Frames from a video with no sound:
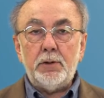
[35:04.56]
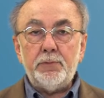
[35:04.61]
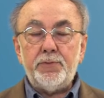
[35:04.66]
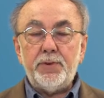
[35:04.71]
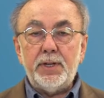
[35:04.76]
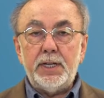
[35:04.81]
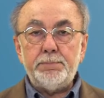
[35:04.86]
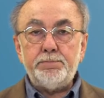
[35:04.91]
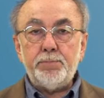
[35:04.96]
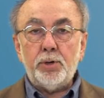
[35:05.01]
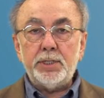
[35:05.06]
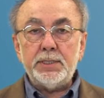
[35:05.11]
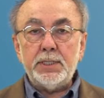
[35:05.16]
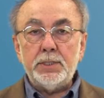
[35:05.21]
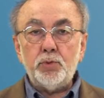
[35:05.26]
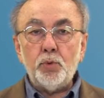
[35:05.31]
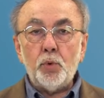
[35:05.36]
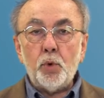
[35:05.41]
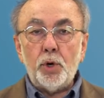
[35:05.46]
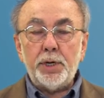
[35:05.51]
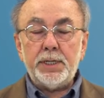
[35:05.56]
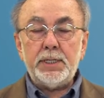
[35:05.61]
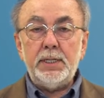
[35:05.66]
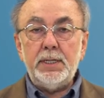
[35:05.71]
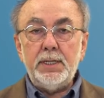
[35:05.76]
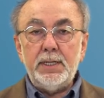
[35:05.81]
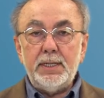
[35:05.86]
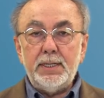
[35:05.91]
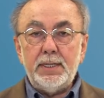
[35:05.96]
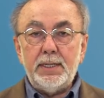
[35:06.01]
of uh, important work
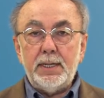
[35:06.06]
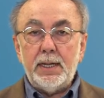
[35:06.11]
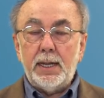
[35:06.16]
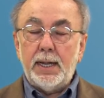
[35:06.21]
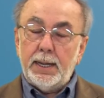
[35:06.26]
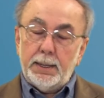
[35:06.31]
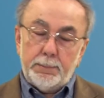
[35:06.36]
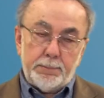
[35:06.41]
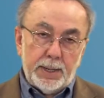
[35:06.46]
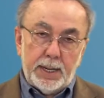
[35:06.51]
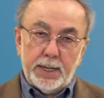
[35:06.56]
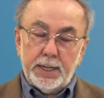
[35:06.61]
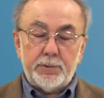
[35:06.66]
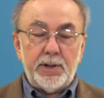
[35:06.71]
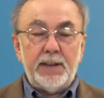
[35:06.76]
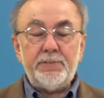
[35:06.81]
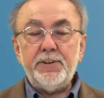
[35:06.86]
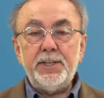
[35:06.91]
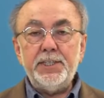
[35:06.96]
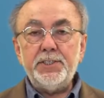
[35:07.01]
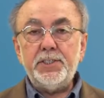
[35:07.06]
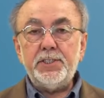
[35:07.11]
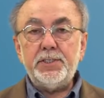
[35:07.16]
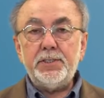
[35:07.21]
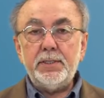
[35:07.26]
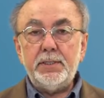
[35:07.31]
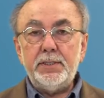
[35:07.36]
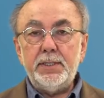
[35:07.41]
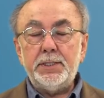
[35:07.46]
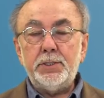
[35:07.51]
uh, uh,
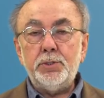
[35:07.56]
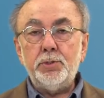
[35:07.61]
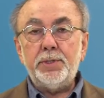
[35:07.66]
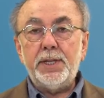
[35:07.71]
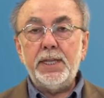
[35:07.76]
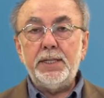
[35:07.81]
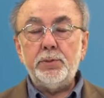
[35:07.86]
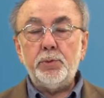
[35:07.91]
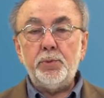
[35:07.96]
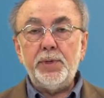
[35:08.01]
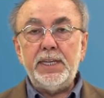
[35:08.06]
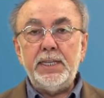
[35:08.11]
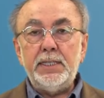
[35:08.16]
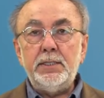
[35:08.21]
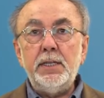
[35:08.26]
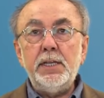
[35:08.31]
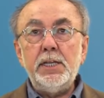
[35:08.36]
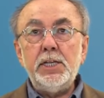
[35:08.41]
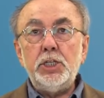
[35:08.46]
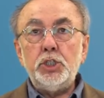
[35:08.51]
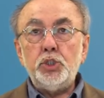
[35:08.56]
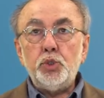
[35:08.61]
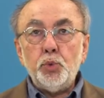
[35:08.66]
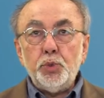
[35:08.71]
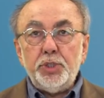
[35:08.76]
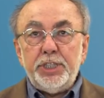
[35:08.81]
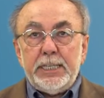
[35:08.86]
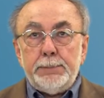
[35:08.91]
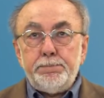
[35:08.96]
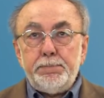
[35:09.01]
references that you can read to
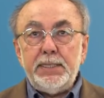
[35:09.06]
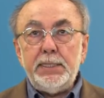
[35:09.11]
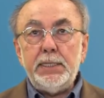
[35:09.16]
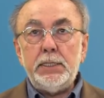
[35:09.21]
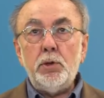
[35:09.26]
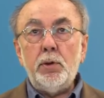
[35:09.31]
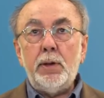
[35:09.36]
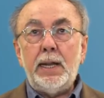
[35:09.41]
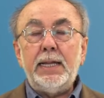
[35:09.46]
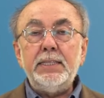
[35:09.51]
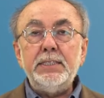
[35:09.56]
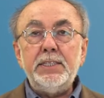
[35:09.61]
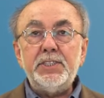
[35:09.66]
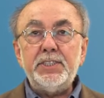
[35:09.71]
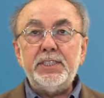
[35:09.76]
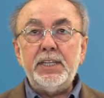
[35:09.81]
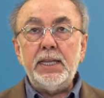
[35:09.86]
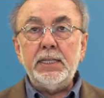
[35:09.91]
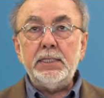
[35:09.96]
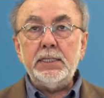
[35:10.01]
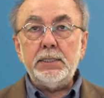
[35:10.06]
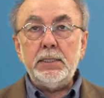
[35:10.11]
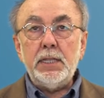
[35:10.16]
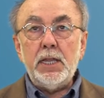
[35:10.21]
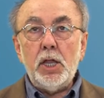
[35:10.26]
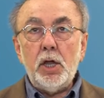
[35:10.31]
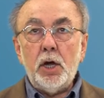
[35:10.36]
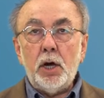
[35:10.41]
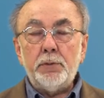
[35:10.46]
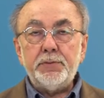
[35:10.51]
deepen your understanding
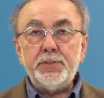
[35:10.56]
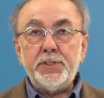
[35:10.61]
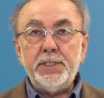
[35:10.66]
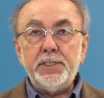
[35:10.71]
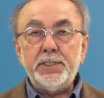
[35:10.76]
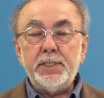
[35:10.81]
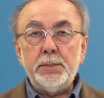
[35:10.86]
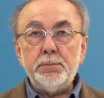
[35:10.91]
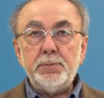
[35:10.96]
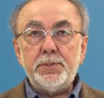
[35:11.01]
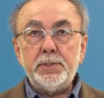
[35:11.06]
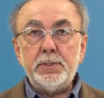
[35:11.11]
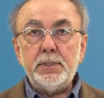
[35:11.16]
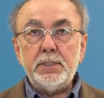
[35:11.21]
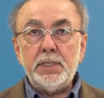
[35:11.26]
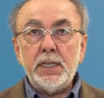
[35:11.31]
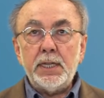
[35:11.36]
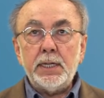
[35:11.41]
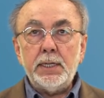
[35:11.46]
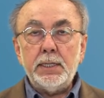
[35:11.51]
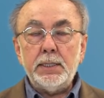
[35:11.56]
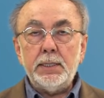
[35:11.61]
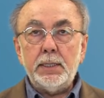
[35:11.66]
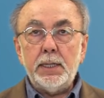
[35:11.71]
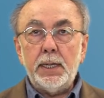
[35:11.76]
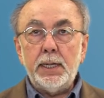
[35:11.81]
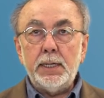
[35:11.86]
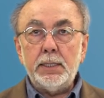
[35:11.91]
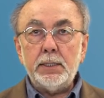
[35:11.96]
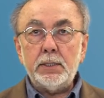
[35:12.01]
of systems
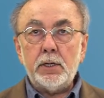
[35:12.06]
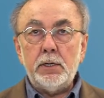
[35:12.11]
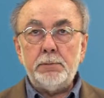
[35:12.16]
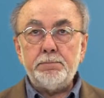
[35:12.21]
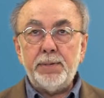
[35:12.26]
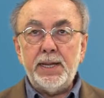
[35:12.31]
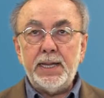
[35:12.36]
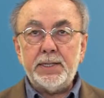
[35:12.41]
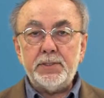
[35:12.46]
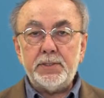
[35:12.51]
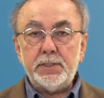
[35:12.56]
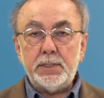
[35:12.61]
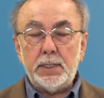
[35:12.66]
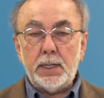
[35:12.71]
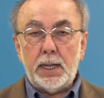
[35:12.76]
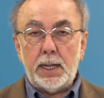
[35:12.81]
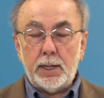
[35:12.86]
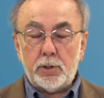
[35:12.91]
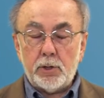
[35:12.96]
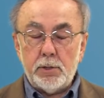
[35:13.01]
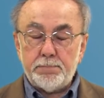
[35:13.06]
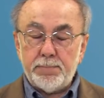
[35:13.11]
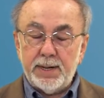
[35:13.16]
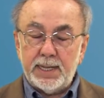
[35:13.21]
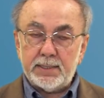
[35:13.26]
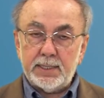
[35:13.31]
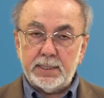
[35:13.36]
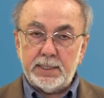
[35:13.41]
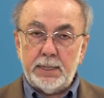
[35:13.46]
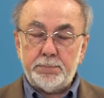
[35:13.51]
thinking and complex, uh,
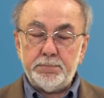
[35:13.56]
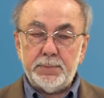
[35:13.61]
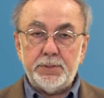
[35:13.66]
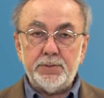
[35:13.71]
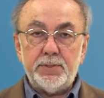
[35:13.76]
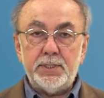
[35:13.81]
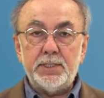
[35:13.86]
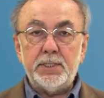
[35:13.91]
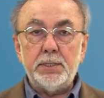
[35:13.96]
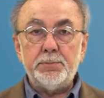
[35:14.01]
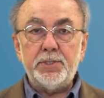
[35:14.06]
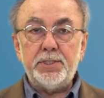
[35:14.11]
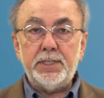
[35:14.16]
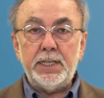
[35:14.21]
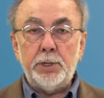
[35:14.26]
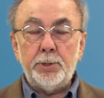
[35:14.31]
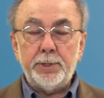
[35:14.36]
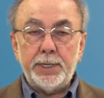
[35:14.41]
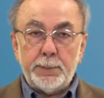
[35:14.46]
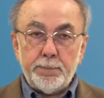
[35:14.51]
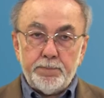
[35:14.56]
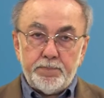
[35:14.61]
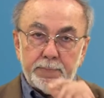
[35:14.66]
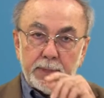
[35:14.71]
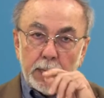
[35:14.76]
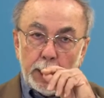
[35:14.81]
complex adaptive systems theory.